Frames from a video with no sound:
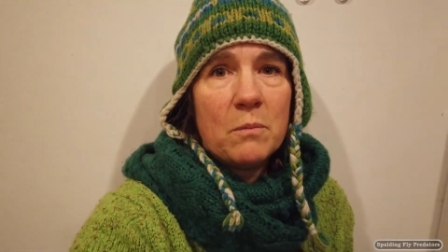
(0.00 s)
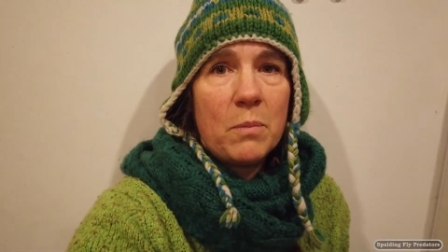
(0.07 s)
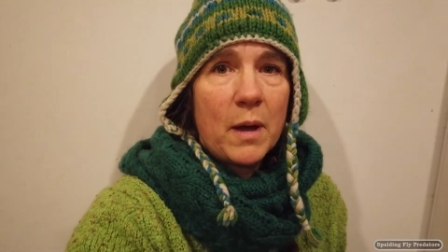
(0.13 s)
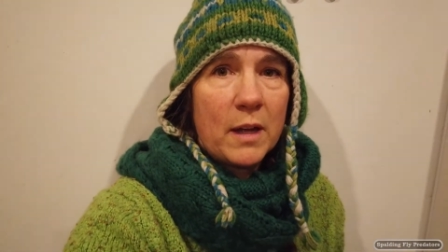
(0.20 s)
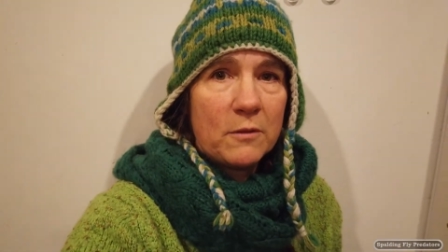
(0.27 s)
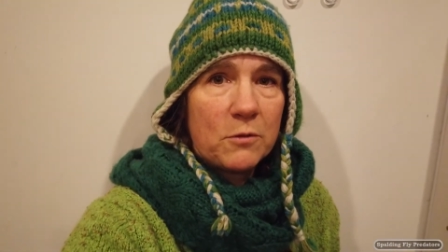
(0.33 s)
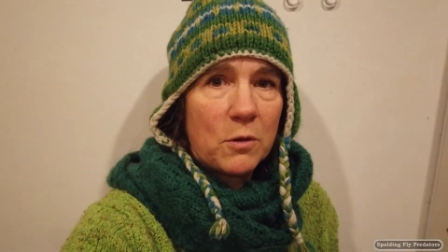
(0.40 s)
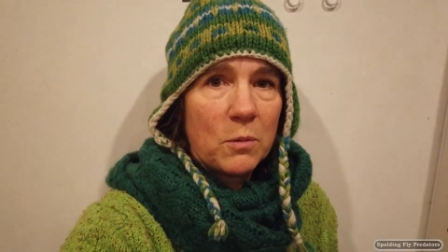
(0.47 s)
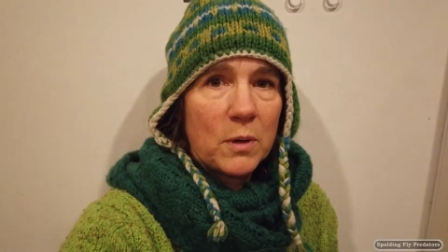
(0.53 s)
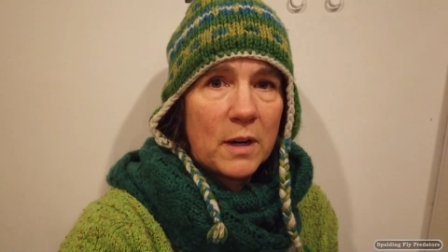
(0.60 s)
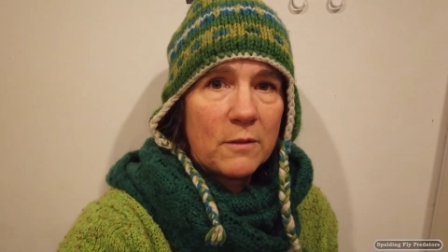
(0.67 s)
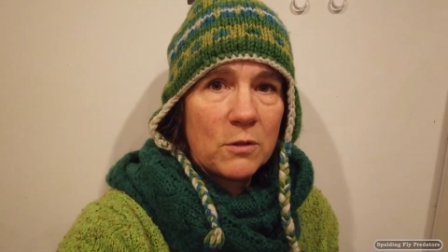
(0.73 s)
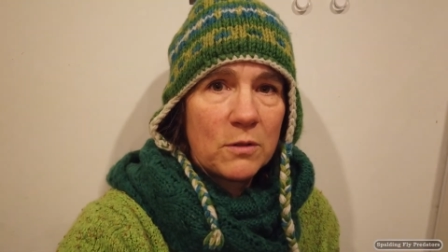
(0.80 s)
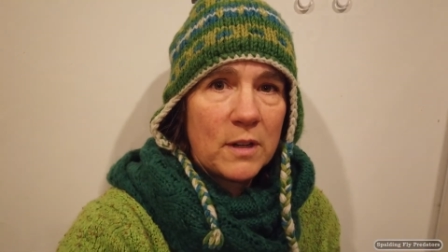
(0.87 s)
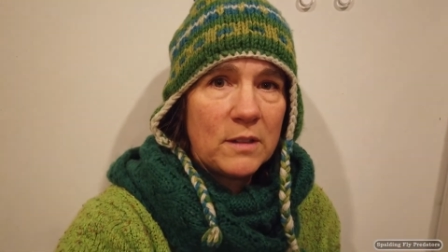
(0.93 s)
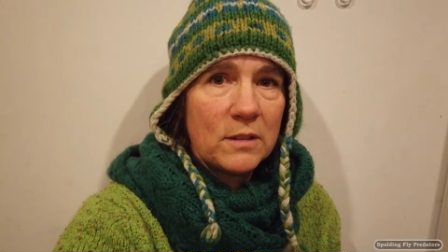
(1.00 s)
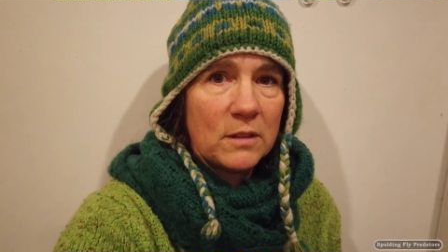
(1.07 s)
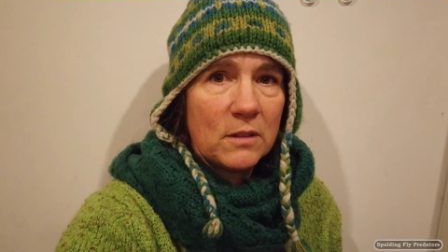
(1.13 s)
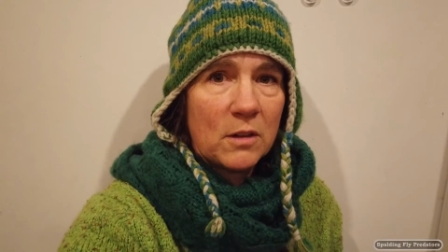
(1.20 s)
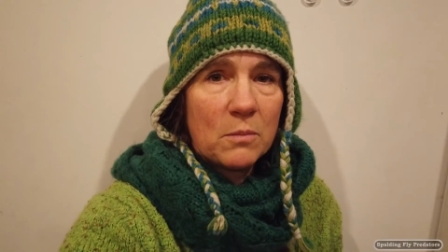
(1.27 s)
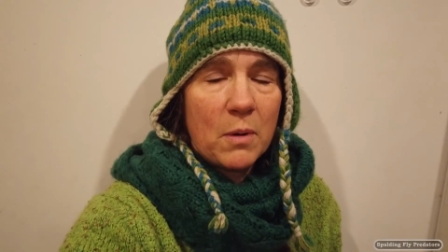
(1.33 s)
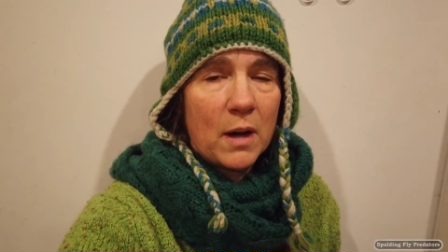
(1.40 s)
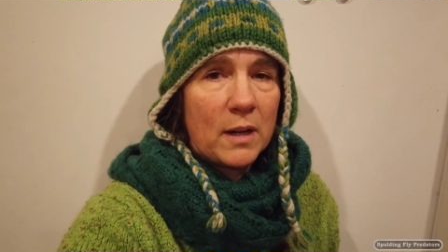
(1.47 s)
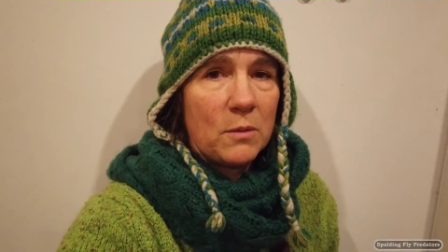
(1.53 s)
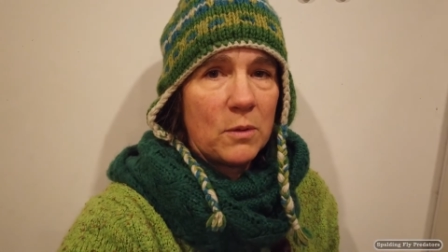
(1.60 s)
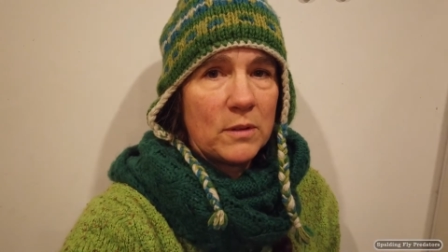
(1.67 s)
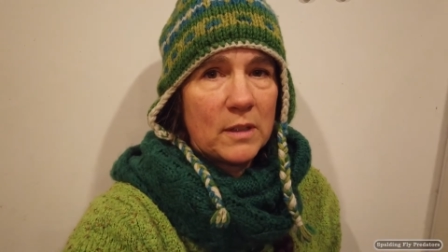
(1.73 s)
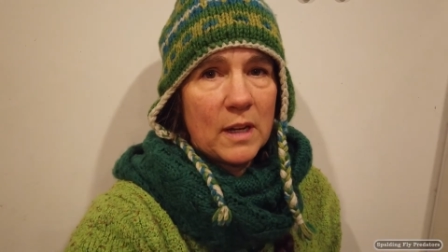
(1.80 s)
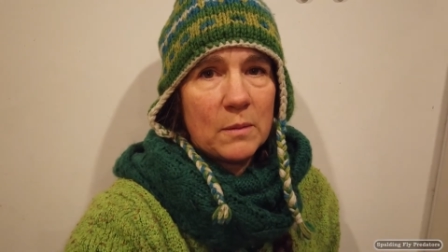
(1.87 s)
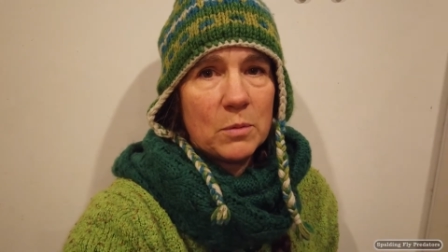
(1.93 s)
But for whatever reason, her body
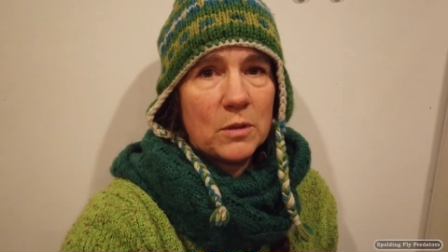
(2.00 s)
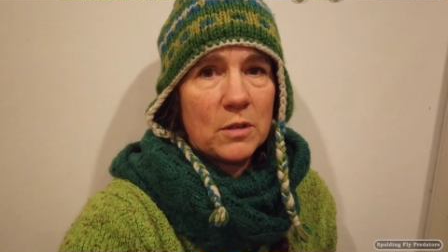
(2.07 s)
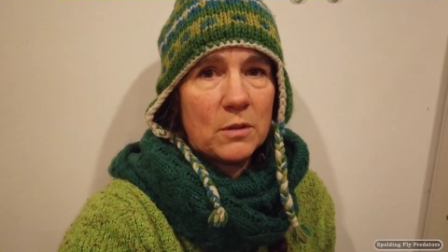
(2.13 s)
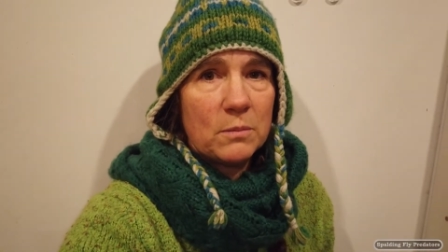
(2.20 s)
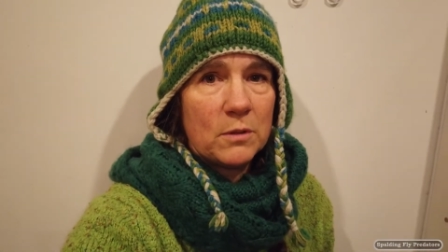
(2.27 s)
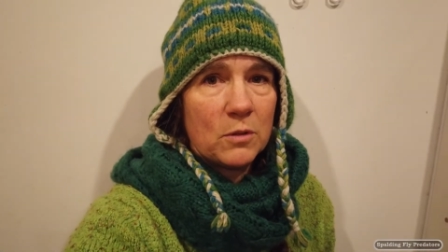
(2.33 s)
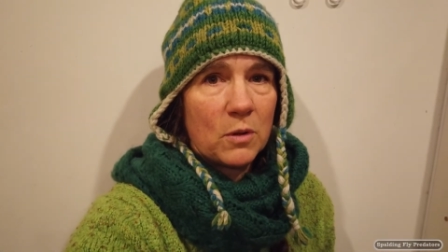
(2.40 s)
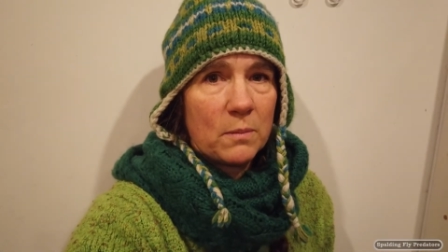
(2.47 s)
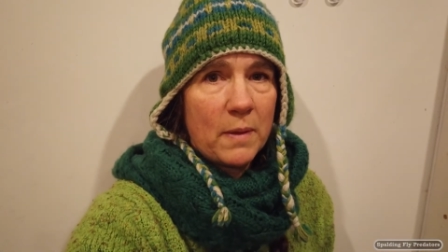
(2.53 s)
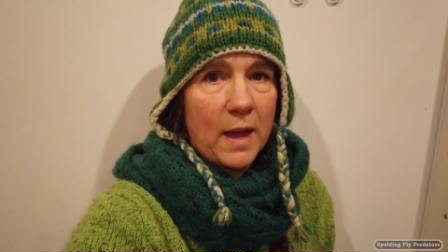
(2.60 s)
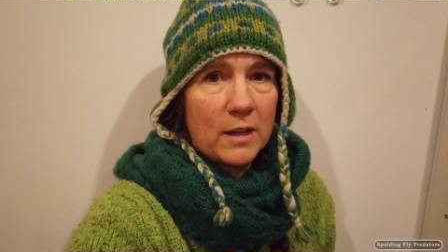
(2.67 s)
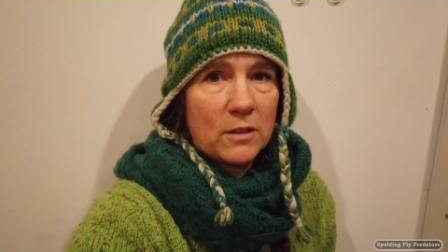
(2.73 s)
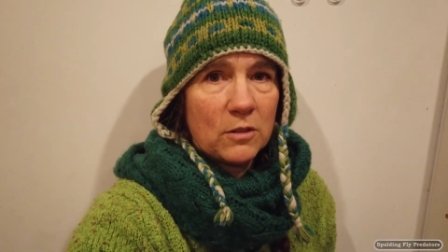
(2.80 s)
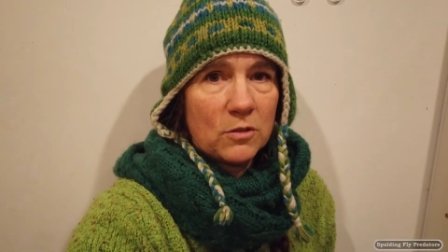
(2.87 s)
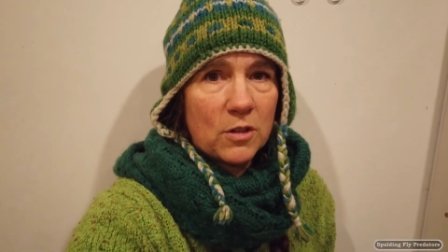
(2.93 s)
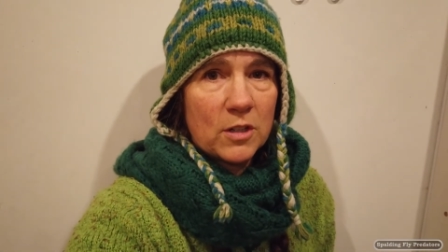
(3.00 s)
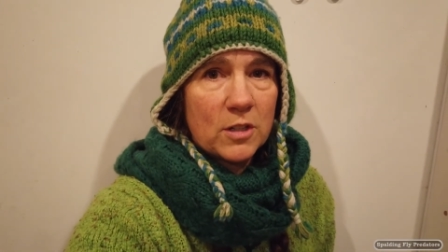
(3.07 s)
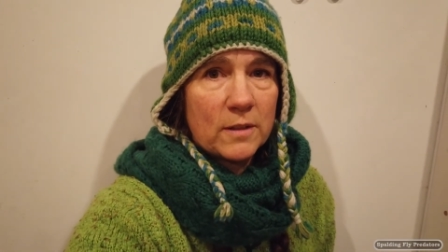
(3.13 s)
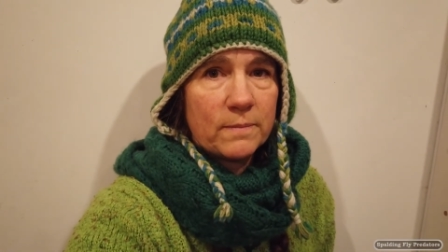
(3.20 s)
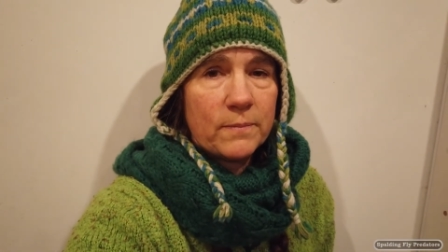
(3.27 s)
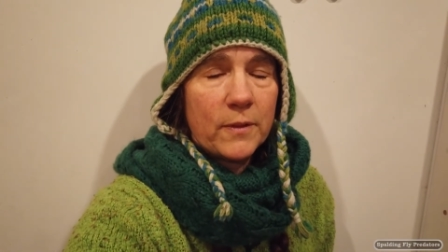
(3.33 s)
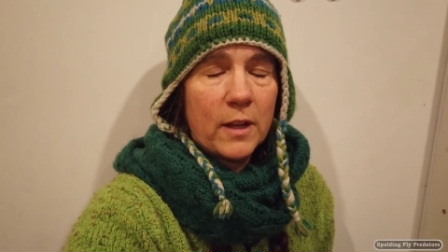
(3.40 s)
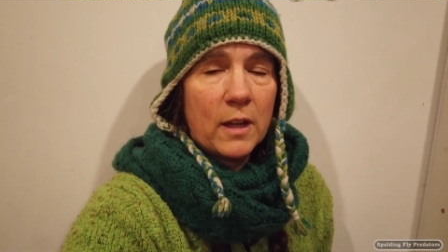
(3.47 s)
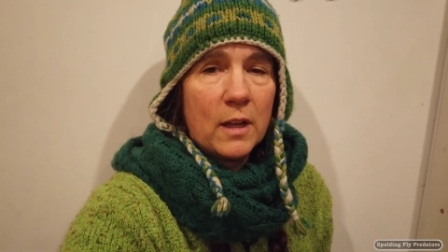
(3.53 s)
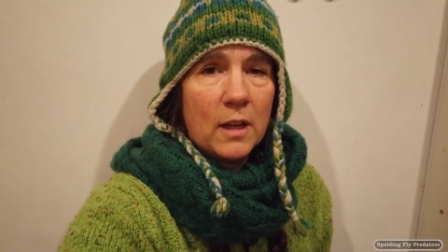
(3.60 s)
wasn't able to absorb that nutrition.